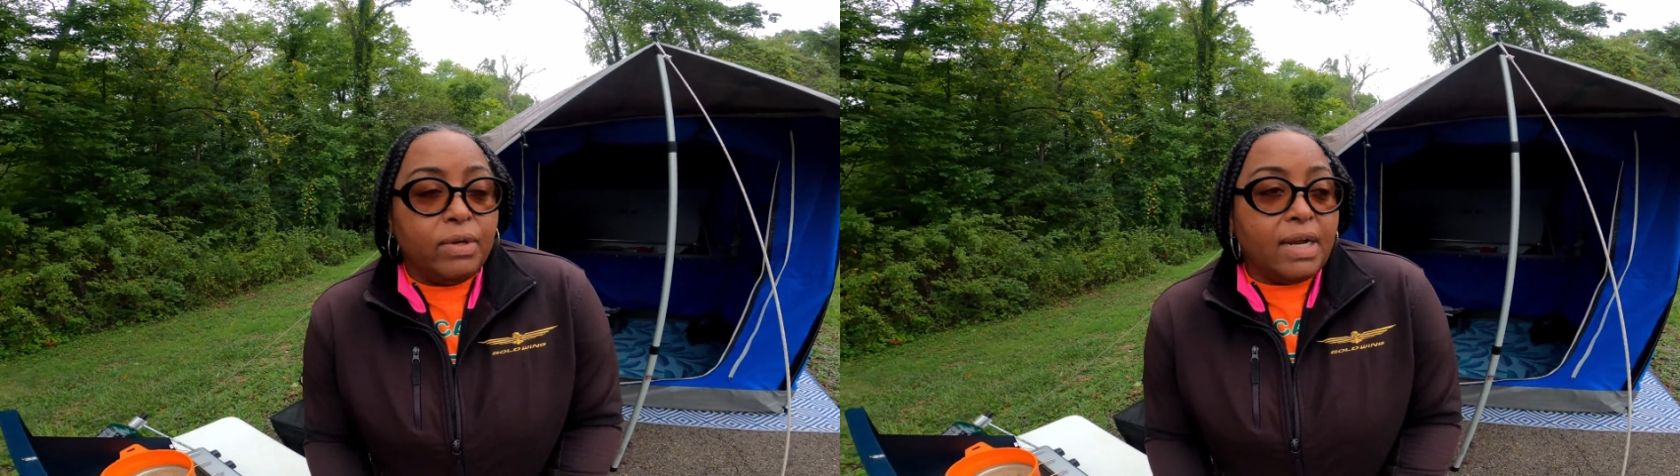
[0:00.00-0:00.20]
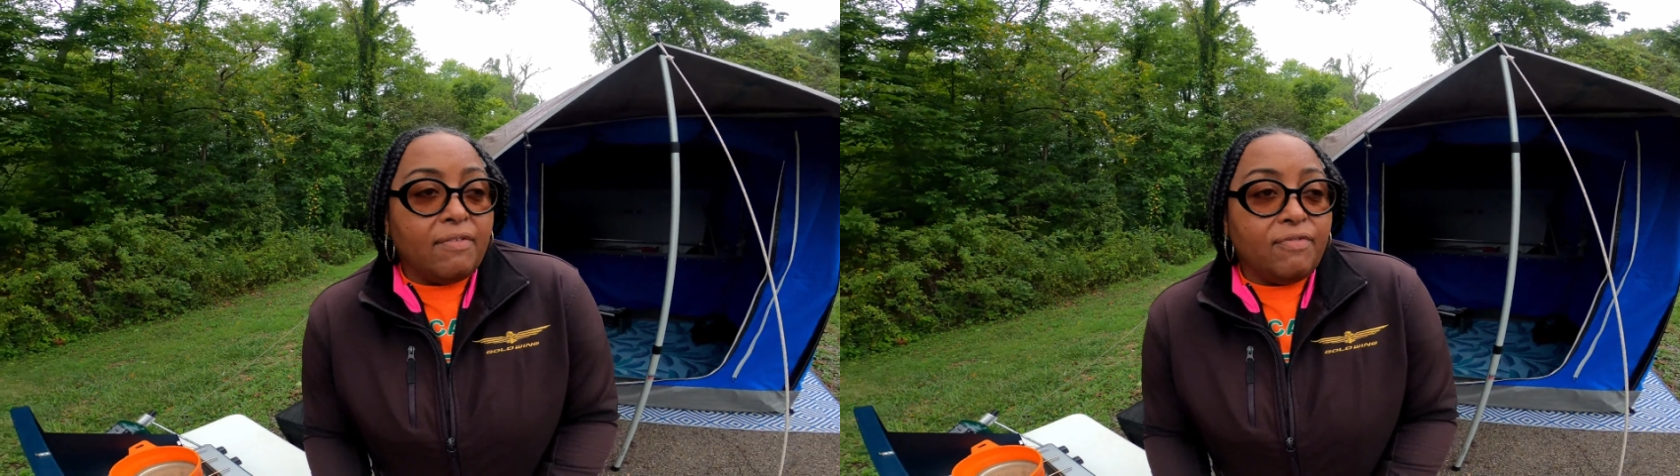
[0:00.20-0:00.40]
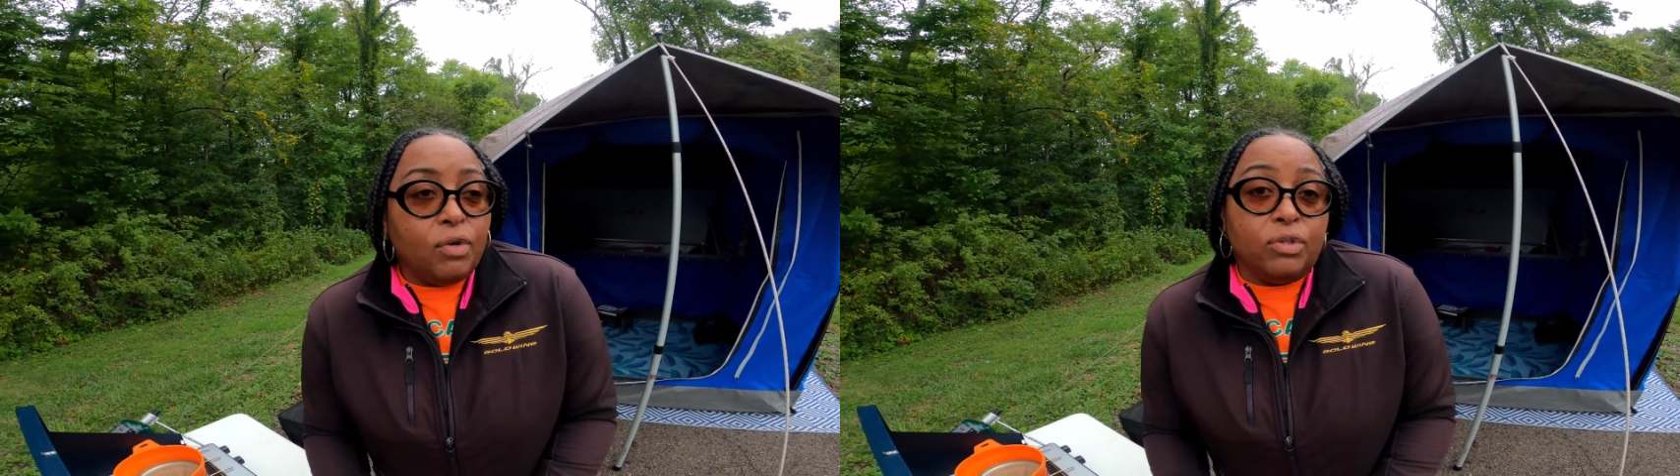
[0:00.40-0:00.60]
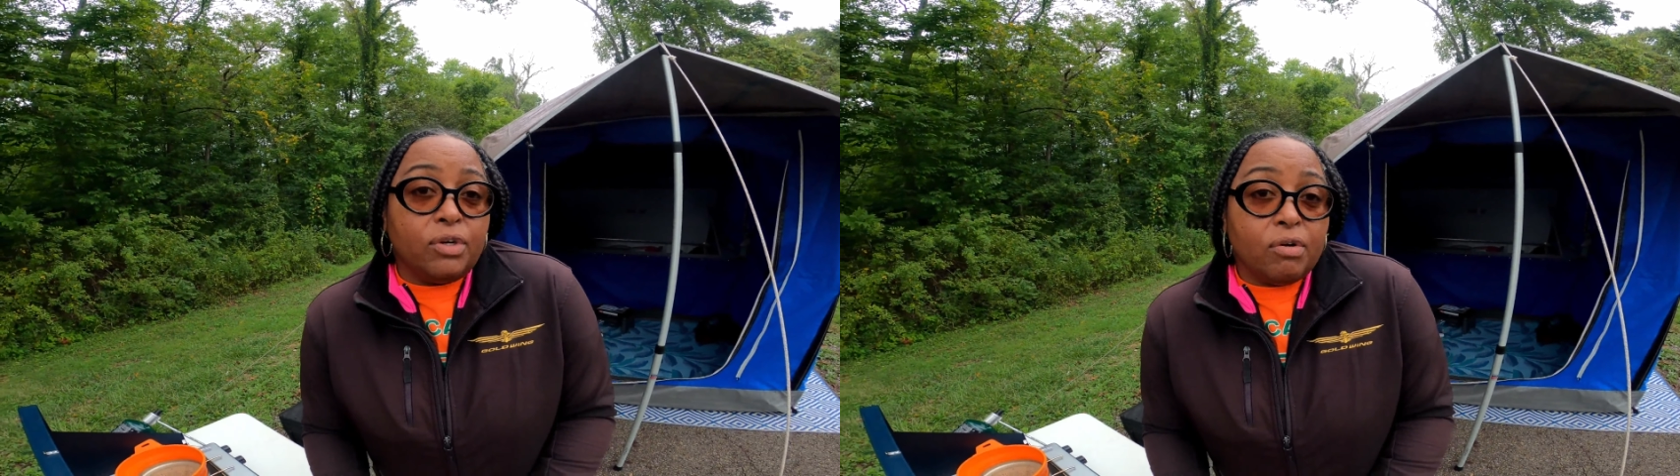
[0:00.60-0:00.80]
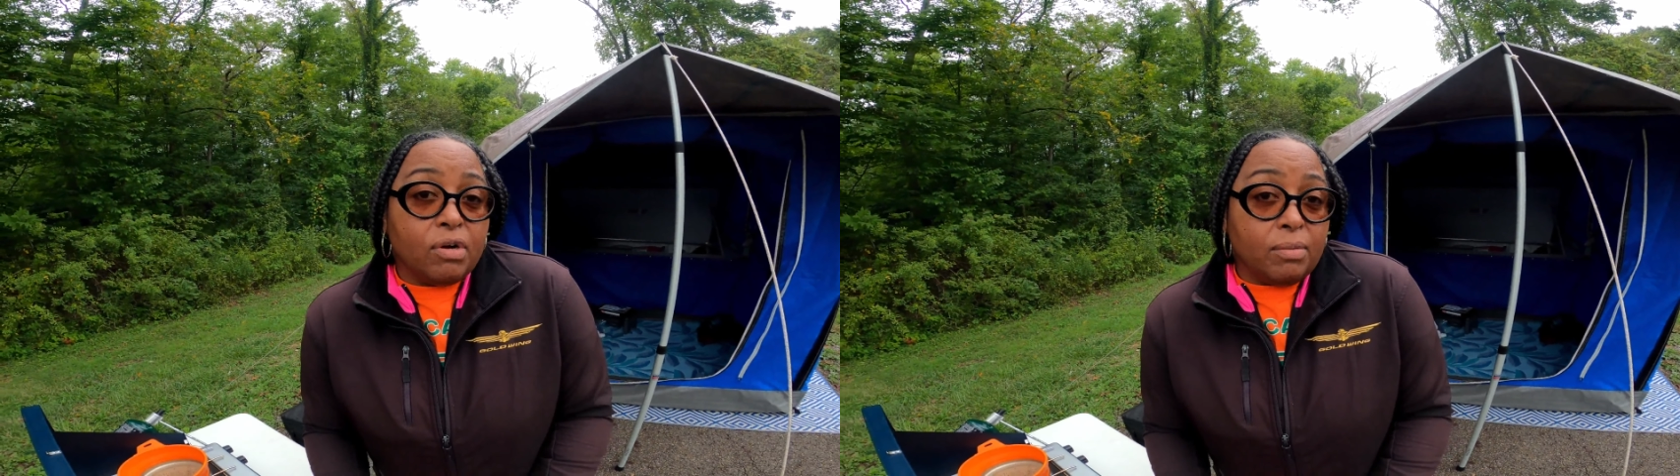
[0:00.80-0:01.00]
we're not
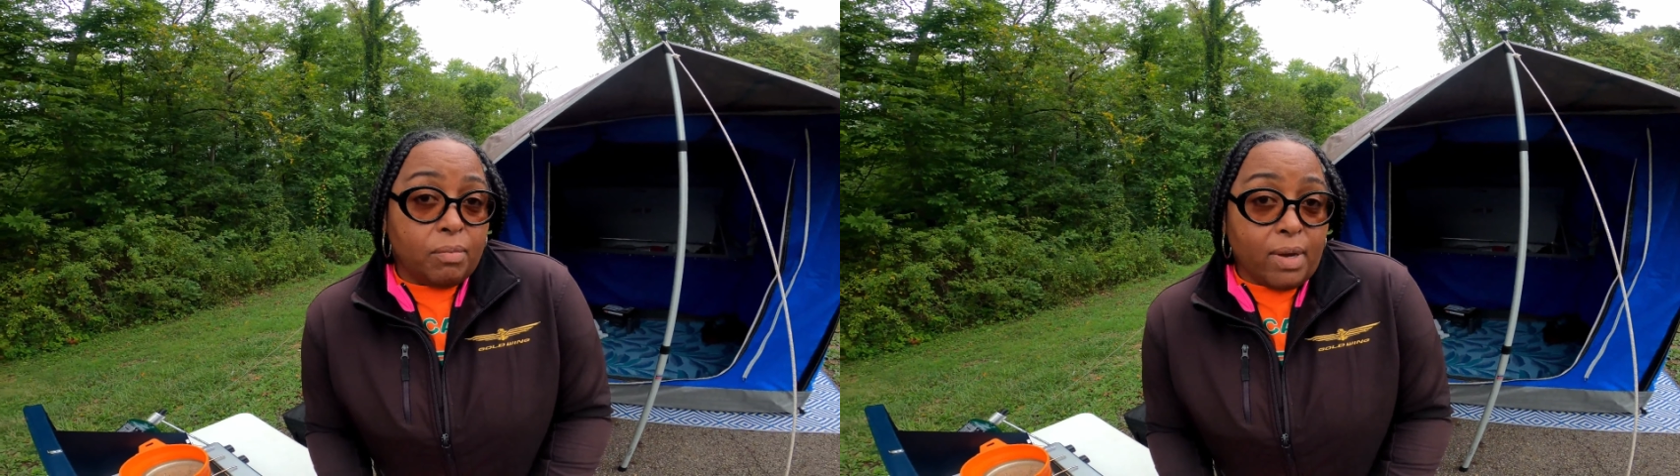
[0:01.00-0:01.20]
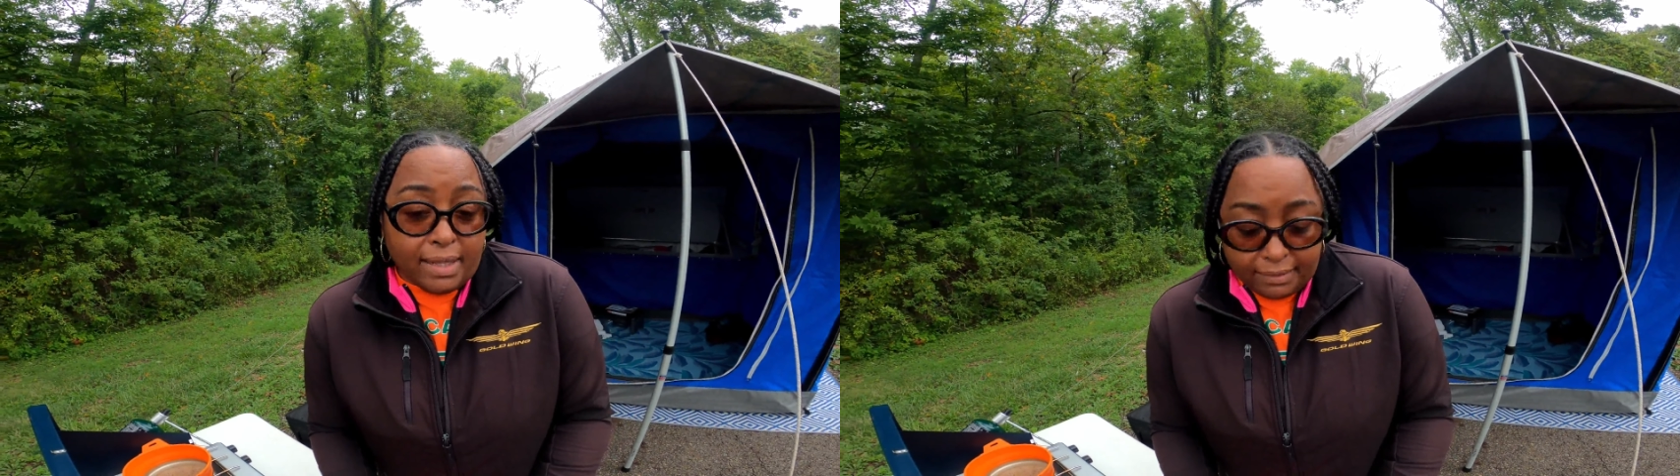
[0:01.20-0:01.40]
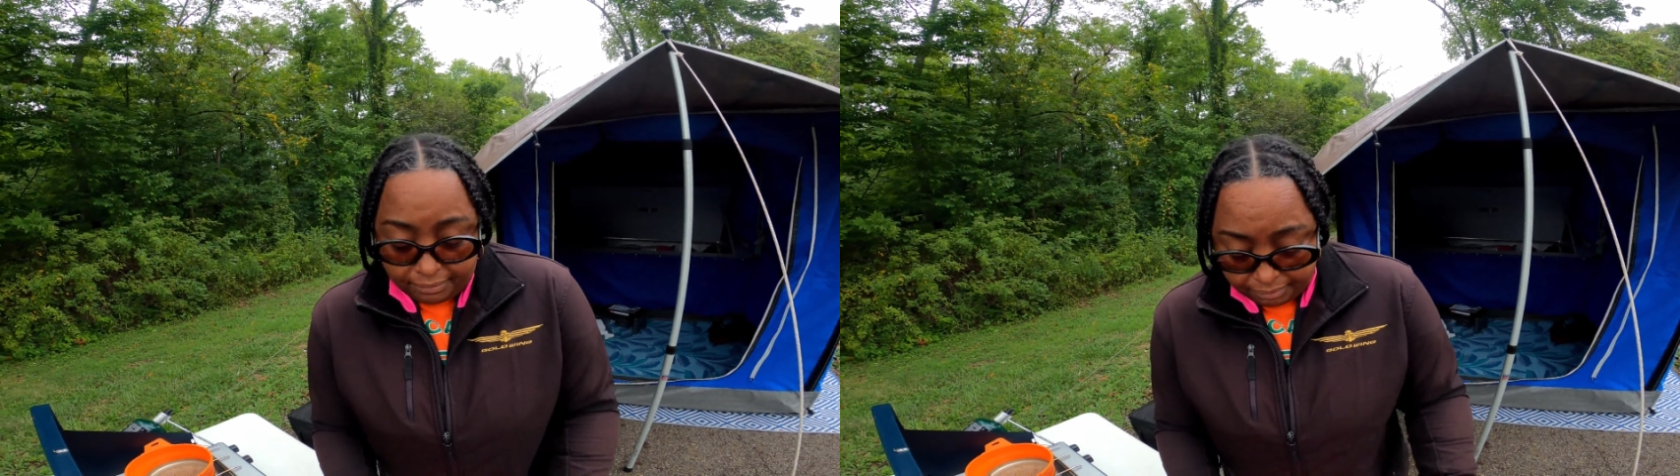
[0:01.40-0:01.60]
folding her up wet.